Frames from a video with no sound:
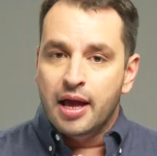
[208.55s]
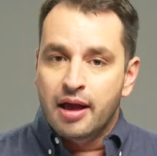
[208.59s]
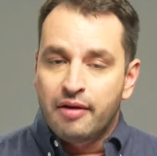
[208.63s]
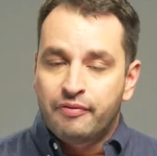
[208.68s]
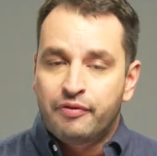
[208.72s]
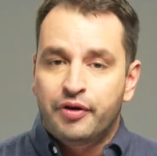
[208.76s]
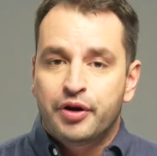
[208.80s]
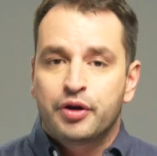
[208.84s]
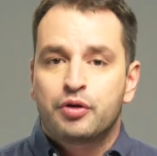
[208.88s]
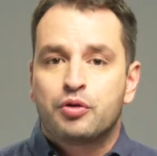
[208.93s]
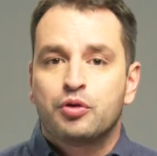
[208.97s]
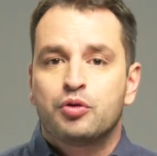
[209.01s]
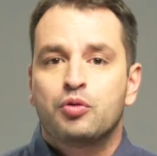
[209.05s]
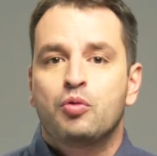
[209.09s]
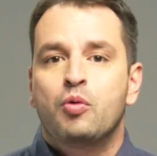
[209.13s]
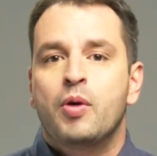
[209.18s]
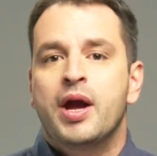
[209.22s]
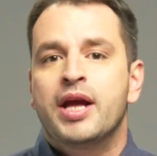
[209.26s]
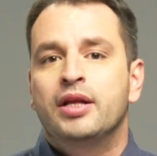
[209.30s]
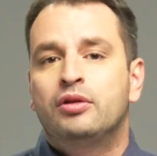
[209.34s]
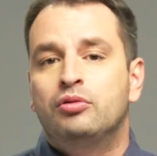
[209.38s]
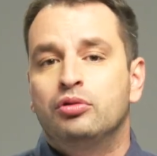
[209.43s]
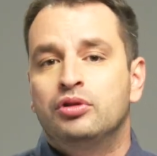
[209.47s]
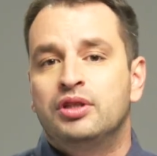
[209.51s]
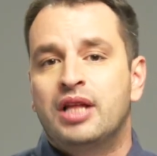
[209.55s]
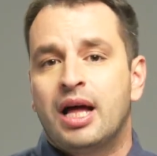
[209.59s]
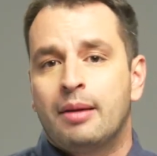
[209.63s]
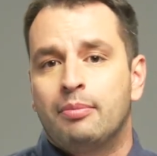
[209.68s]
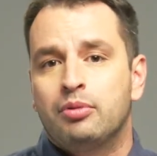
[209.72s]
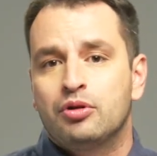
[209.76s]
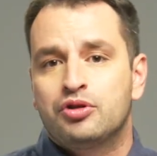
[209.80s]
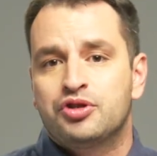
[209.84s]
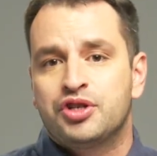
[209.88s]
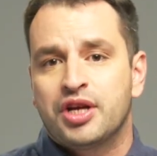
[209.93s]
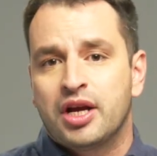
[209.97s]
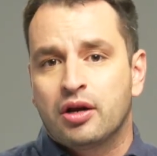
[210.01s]
A very good way to
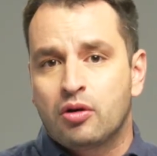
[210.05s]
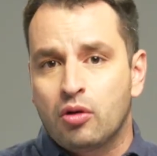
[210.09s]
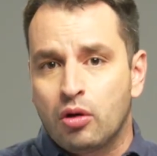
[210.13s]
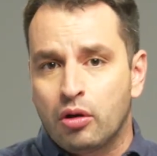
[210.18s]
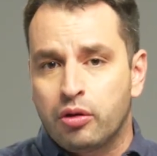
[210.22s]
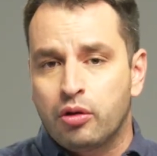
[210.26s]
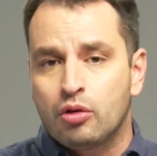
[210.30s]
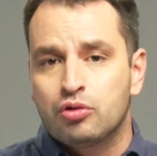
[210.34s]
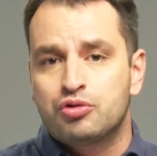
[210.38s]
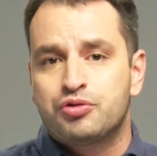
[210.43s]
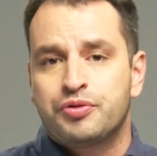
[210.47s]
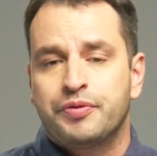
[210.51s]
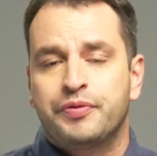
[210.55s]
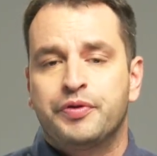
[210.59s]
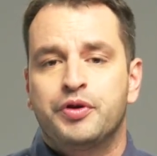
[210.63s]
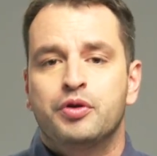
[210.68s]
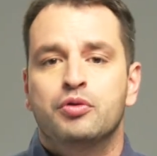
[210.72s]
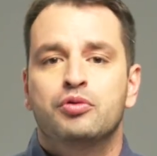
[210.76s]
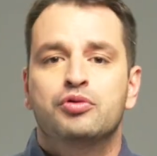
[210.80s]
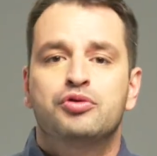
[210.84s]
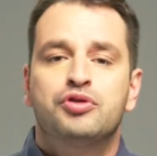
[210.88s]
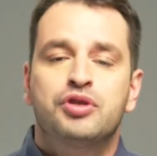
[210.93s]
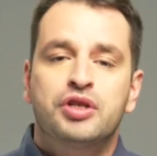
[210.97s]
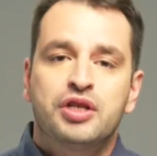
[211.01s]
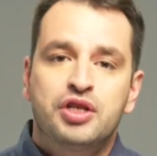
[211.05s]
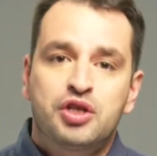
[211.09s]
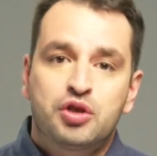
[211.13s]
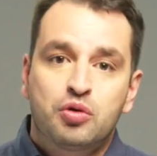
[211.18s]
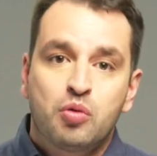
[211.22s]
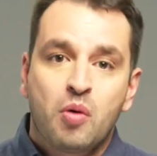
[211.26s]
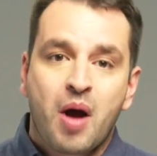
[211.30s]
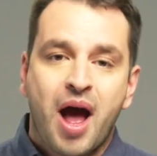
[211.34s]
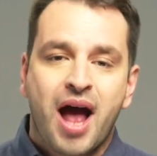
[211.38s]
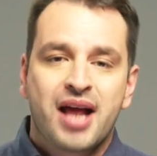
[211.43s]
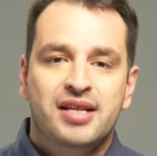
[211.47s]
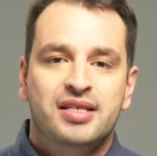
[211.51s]
double check all those reviews is
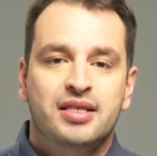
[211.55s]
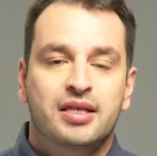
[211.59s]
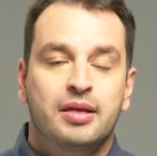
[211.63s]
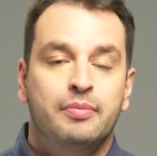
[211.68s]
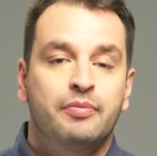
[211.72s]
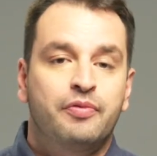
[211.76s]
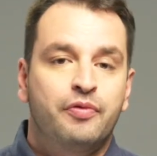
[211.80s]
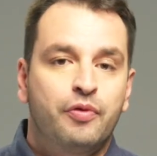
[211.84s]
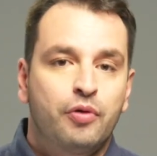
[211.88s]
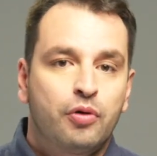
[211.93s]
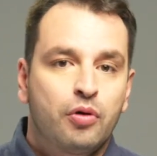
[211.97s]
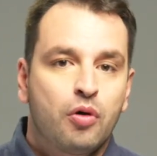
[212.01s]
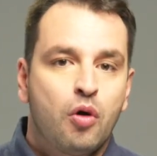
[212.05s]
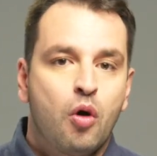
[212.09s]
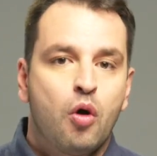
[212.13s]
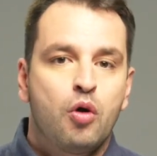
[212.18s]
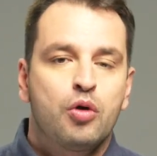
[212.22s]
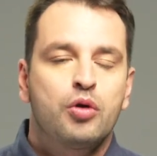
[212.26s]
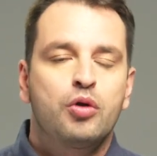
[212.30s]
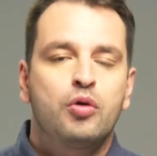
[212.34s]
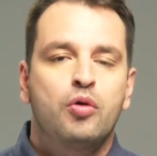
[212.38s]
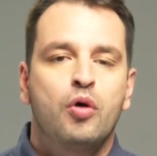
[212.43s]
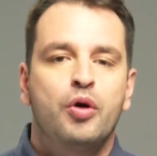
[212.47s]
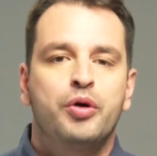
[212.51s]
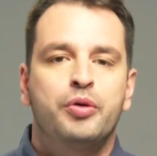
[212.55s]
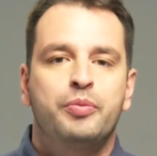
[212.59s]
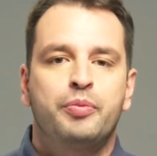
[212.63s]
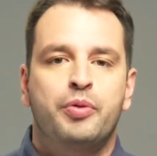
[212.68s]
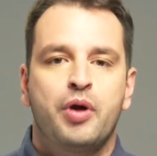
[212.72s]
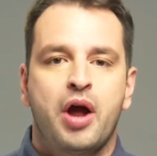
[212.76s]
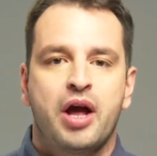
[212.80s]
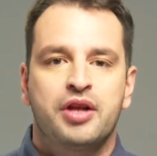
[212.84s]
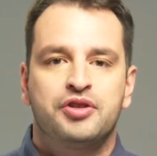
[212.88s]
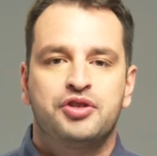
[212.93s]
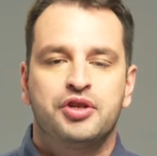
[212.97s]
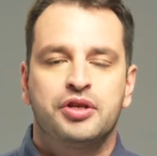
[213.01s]
to ask them for ongoing
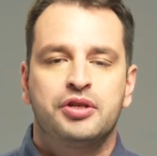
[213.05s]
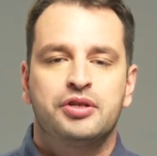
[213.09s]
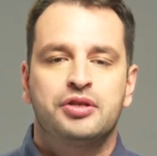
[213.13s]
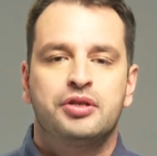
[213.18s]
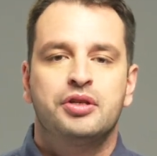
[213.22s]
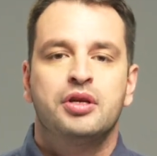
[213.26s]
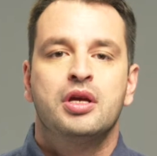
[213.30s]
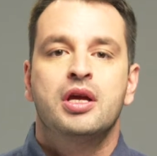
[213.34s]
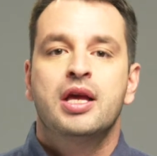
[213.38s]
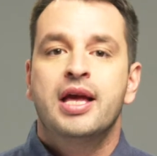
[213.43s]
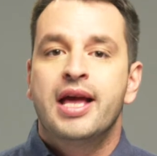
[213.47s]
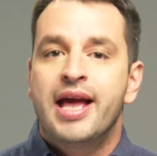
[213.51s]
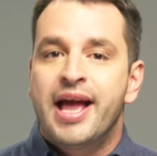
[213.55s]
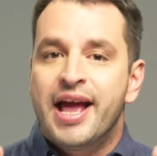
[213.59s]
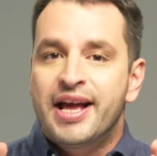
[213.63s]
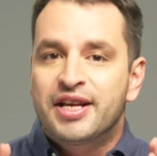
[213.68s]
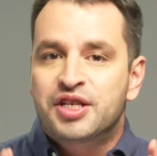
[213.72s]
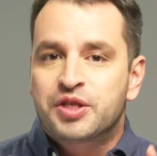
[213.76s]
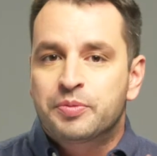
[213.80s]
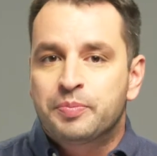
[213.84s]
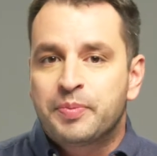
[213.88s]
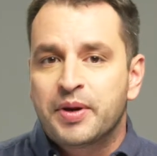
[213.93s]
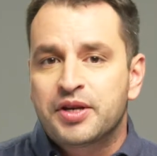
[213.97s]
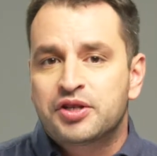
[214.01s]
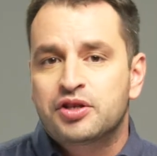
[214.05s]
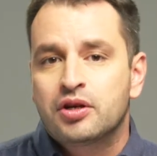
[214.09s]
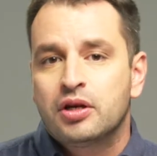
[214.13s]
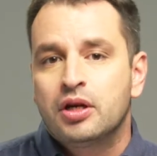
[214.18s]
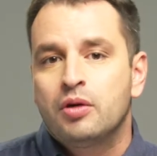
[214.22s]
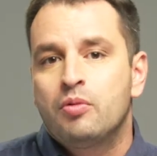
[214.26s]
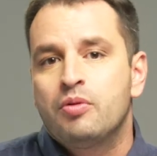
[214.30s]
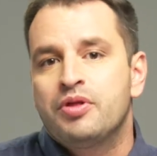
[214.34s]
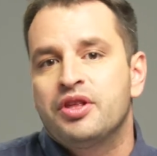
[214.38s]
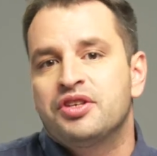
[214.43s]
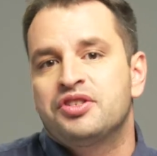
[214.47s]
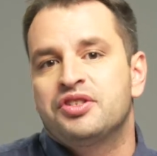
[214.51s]
projects, especially
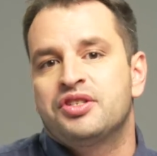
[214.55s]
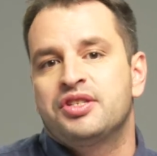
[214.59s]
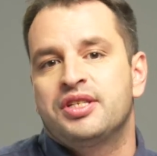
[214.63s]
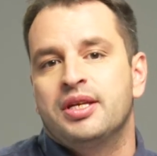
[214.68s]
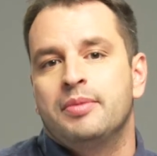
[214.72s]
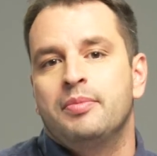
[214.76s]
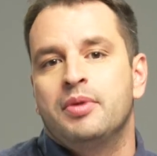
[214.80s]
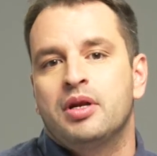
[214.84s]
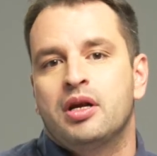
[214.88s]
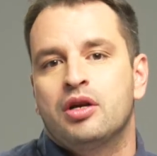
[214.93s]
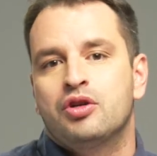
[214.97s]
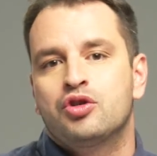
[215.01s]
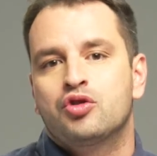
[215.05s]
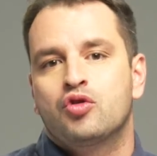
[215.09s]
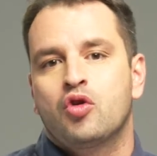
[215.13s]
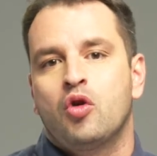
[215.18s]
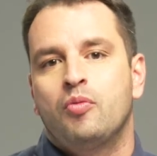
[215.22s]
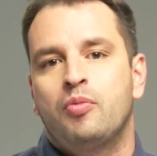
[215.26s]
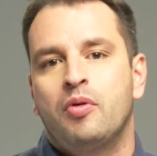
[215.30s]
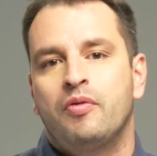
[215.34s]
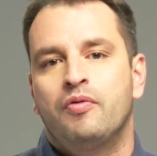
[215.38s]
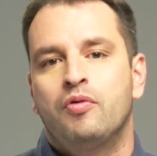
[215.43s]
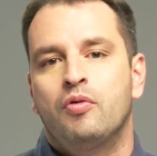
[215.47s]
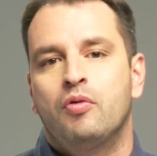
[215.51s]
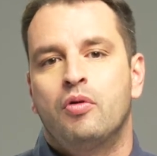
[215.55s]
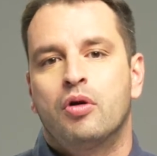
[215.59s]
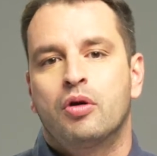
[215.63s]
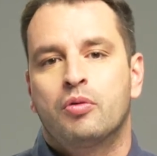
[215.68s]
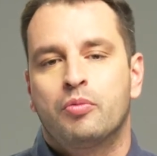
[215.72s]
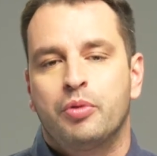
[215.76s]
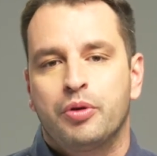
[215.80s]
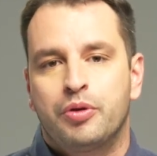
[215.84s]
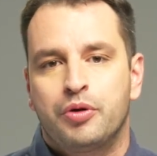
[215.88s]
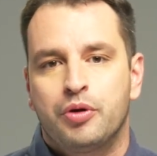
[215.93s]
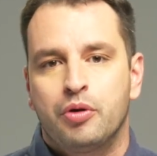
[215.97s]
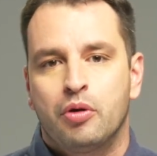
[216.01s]
with a similar scope of work
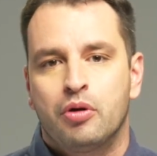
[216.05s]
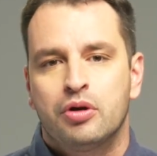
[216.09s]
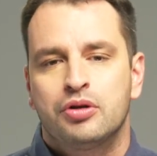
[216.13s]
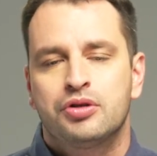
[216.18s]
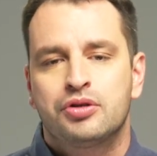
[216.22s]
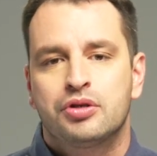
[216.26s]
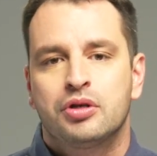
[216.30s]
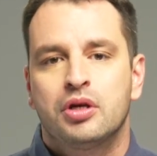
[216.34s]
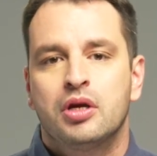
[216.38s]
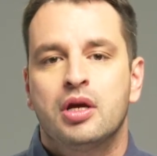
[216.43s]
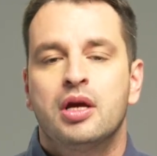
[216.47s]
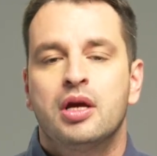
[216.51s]
with yours.